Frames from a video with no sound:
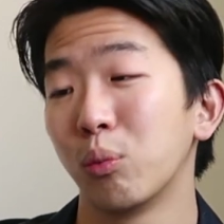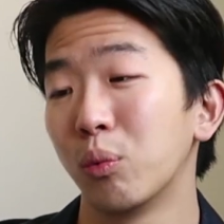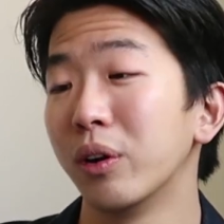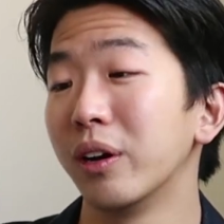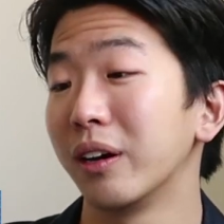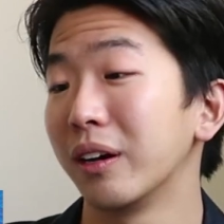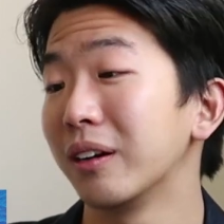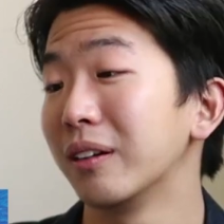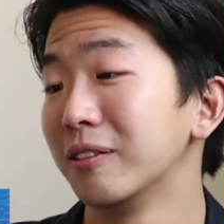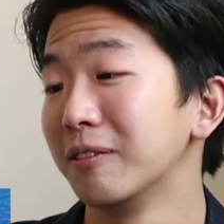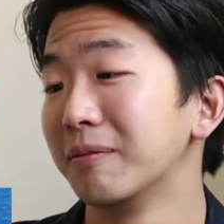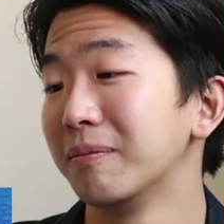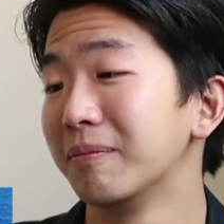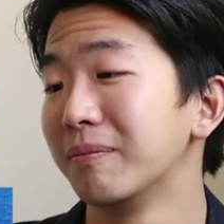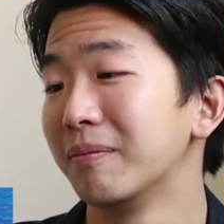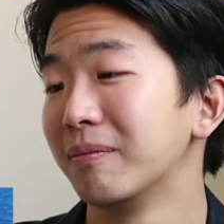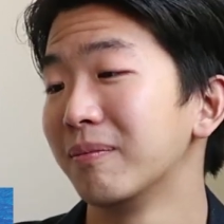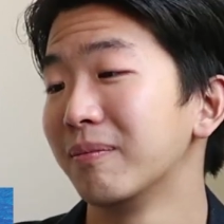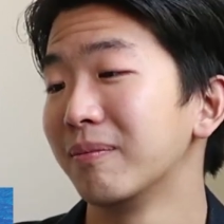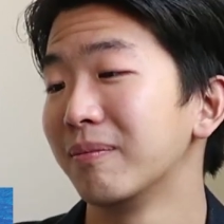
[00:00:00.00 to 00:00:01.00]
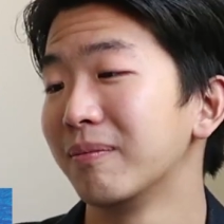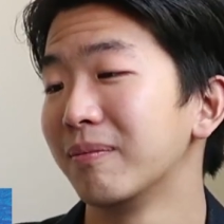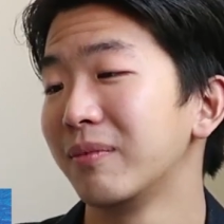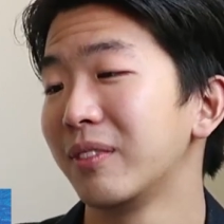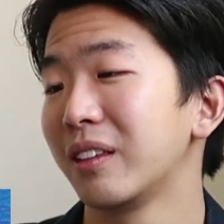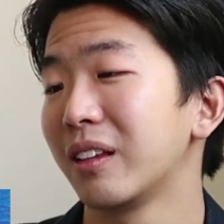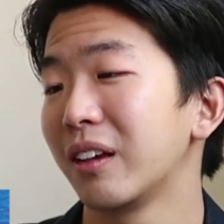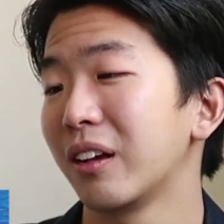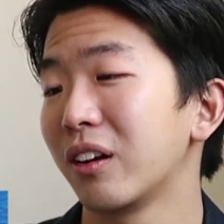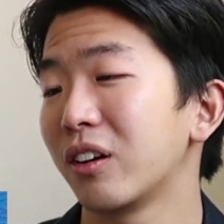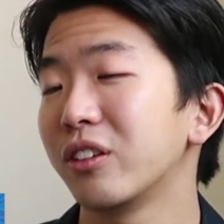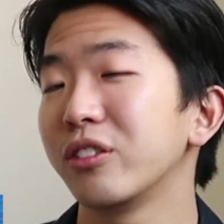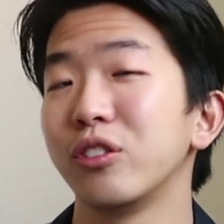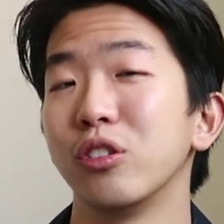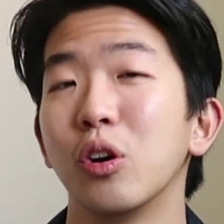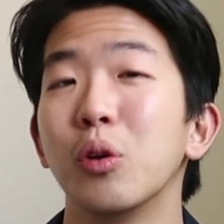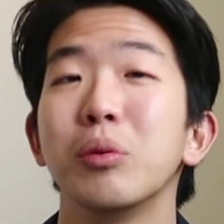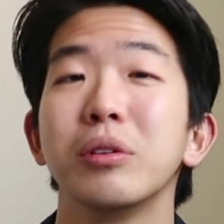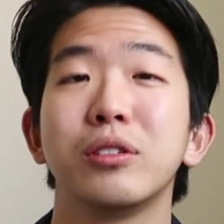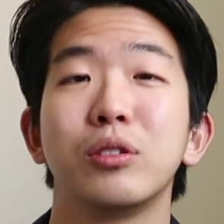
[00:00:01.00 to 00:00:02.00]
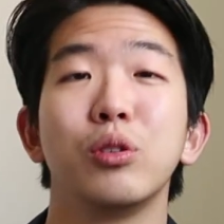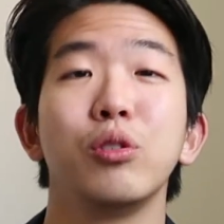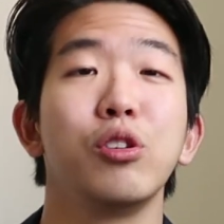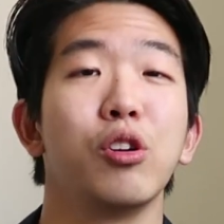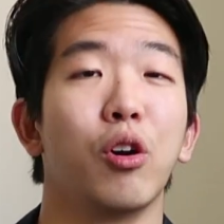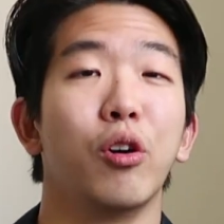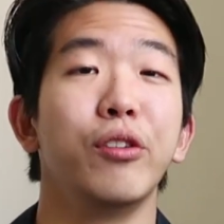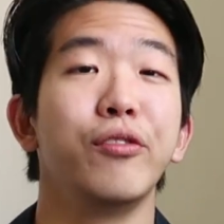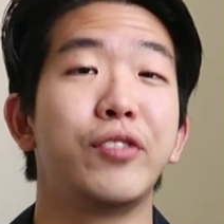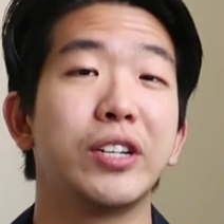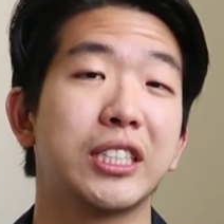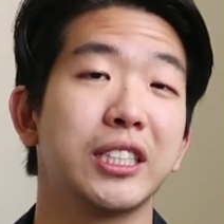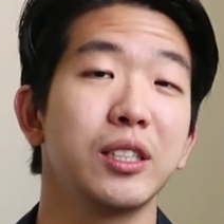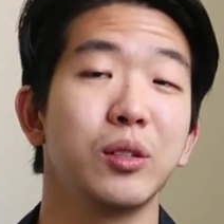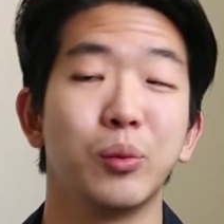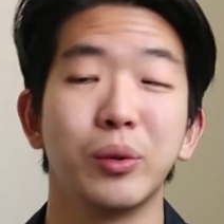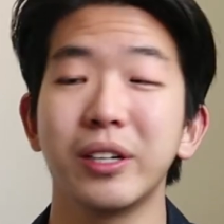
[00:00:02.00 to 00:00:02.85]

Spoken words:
work, because you always do your own fictional